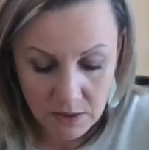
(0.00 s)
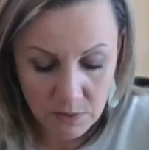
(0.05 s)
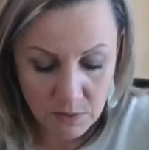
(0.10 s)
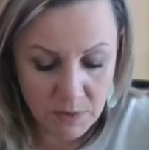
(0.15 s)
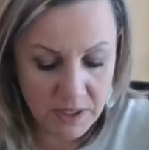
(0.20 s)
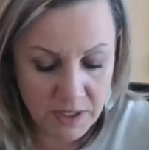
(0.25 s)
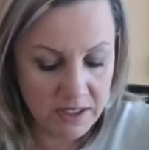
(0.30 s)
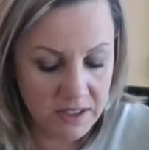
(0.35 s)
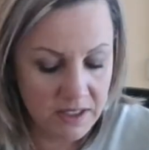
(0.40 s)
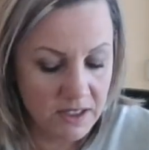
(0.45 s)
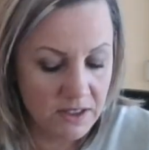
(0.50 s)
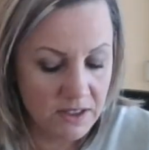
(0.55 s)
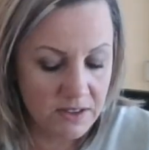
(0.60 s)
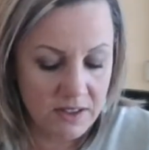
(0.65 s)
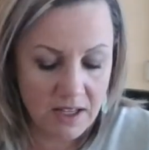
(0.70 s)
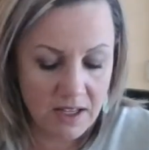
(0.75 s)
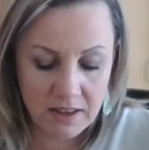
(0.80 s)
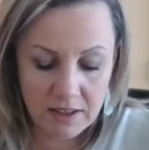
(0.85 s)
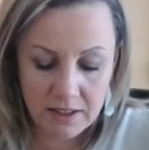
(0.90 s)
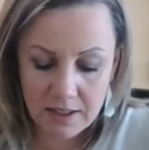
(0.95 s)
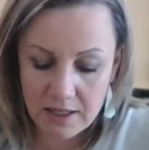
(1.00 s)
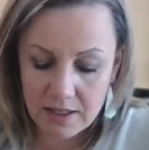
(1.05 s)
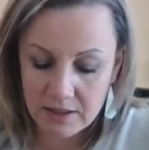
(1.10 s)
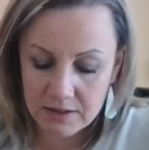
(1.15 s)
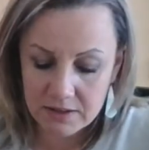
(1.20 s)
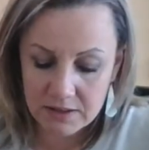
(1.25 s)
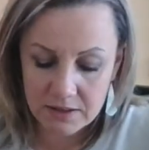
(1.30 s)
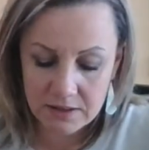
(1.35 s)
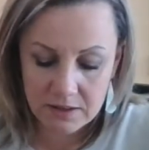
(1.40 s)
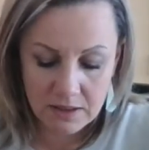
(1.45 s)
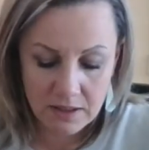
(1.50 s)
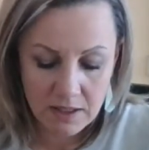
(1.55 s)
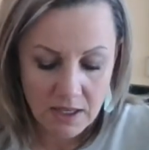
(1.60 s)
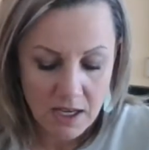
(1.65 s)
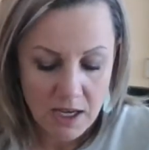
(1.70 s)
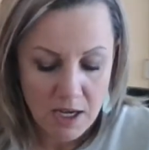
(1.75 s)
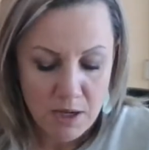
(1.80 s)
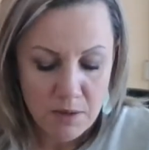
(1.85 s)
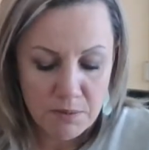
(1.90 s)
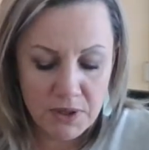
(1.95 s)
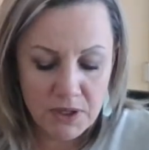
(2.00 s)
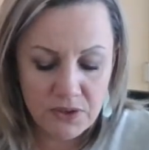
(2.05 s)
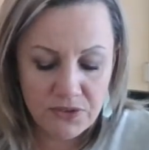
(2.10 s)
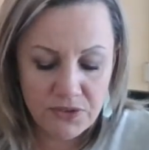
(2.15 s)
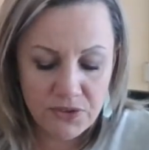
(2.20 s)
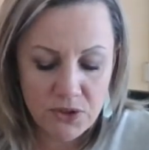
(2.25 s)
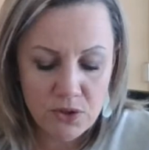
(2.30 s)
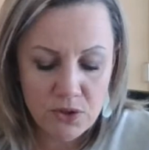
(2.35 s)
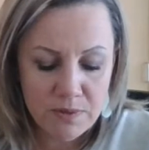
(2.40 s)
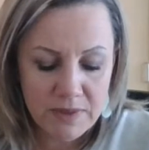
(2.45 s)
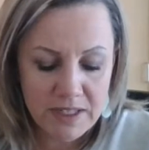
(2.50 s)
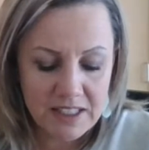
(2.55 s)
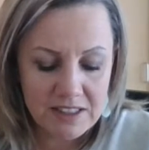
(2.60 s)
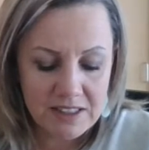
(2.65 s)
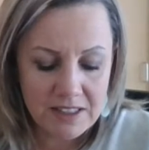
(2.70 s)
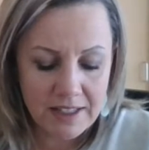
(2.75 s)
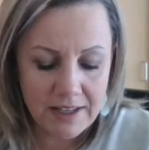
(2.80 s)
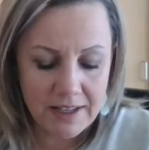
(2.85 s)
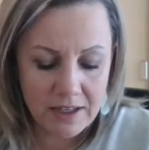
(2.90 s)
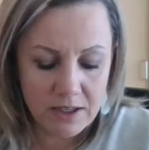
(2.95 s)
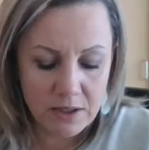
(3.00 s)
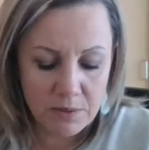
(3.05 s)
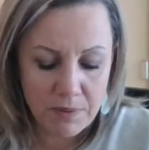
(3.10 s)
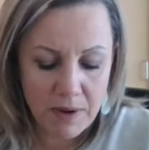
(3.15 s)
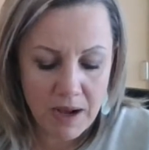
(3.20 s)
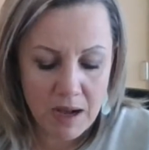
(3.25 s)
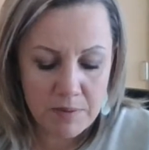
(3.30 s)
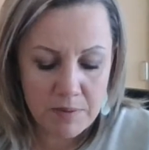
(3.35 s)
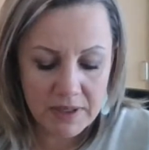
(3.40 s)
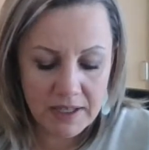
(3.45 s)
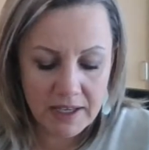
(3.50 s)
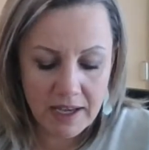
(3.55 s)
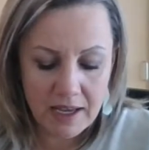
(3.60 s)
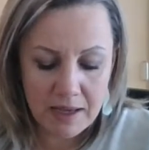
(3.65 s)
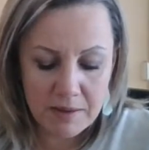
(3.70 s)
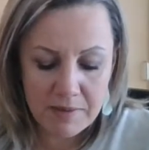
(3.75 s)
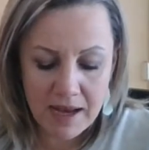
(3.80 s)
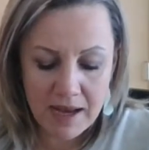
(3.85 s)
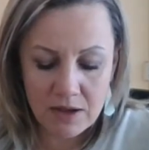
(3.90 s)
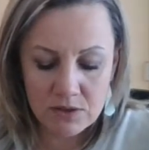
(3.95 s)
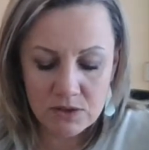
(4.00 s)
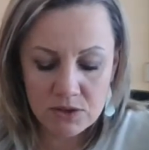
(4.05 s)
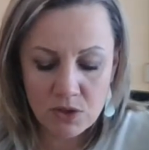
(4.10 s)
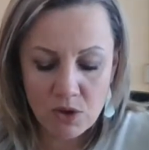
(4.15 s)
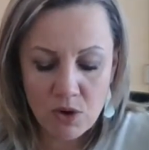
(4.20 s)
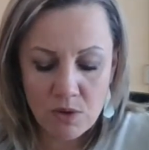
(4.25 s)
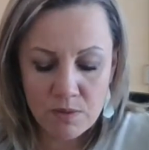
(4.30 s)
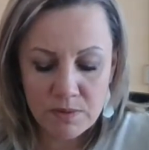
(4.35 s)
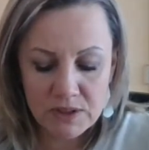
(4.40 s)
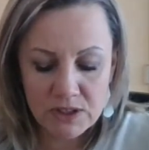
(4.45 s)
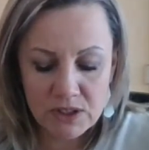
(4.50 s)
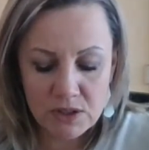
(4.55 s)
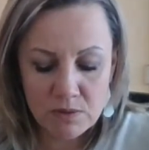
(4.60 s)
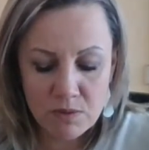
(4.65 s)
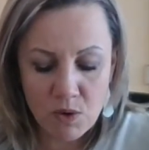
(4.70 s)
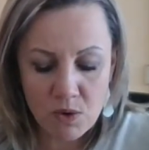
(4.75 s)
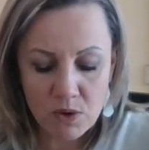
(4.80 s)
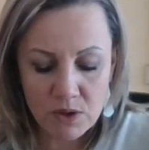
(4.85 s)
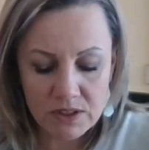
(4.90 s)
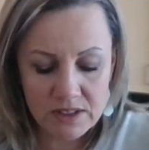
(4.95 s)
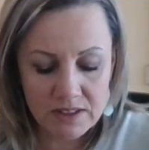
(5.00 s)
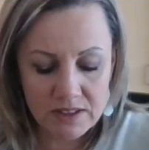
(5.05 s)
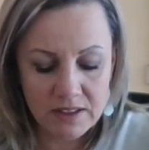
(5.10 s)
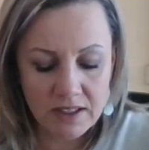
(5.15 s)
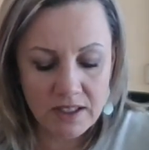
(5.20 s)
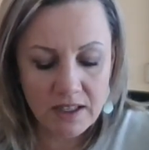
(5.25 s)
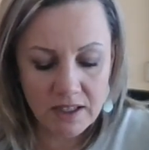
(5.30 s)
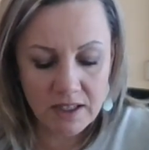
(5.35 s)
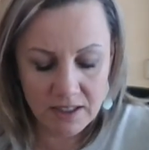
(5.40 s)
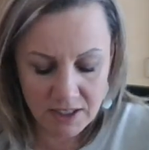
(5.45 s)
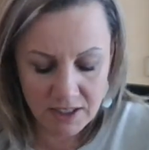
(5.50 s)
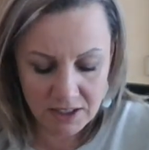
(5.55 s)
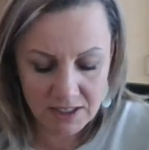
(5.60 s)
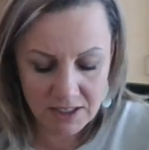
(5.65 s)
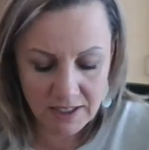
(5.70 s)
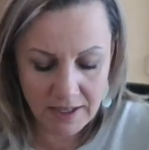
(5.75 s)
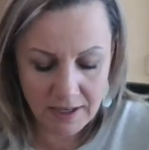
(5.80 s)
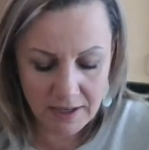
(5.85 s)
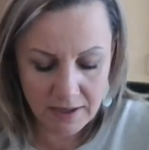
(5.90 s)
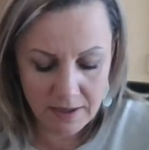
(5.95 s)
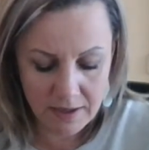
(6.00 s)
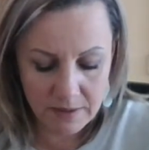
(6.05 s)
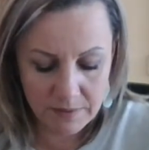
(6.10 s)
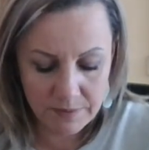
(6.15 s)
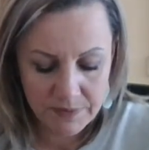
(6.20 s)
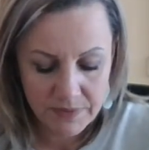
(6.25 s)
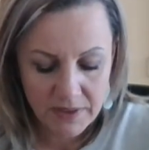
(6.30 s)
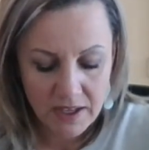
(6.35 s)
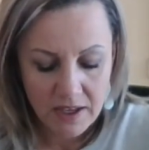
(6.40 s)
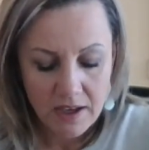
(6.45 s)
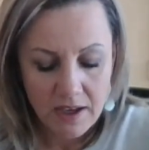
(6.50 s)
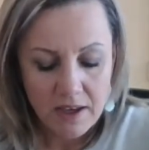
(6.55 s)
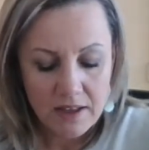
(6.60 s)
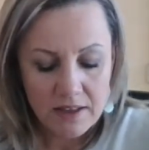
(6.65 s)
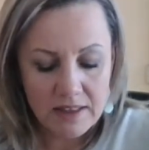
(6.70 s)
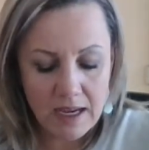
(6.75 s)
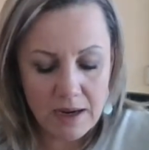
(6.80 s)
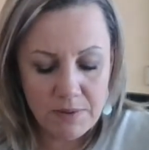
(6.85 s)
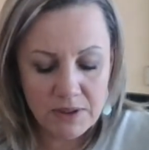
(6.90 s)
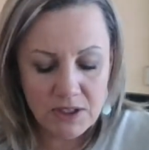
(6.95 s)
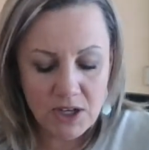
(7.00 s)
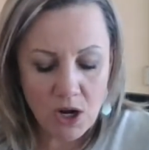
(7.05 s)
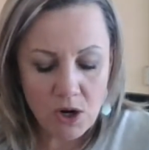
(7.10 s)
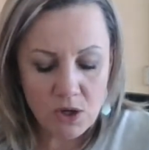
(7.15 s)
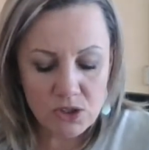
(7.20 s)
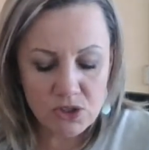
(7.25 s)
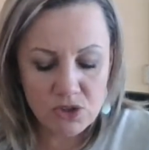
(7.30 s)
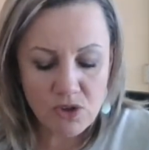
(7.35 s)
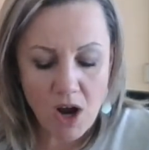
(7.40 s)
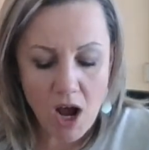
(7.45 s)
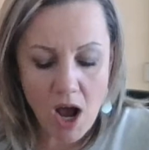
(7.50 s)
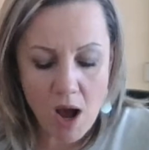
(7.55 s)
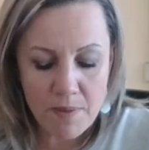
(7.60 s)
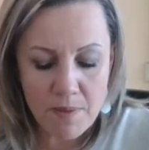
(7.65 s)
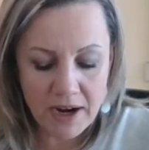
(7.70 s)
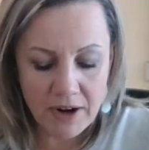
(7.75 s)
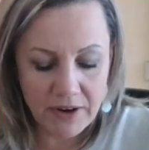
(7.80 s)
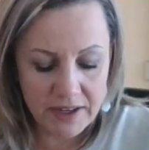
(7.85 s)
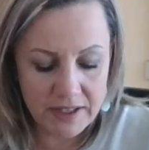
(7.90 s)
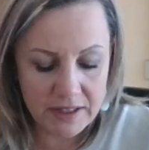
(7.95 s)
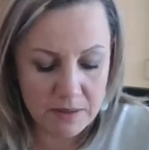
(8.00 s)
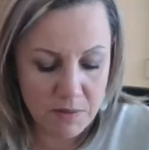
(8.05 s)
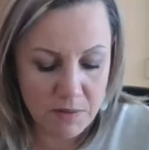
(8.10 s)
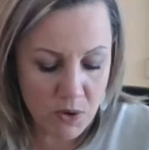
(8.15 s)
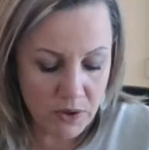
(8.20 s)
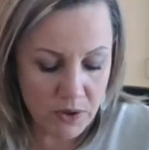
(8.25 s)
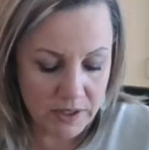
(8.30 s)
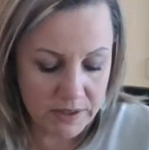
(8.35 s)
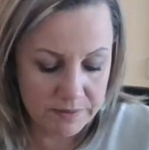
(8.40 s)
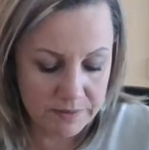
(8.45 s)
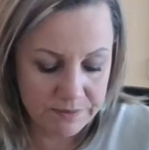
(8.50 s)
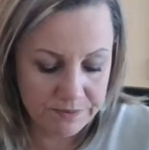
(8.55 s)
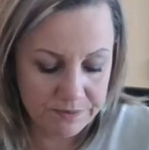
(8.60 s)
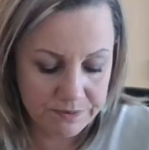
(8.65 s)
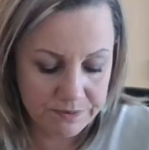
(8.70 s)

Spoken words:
We could hear nothing else. But a few minutes later, Papa came out and told Mr. Morrison to unhitch Lady. They would go to Strawberry in the morning.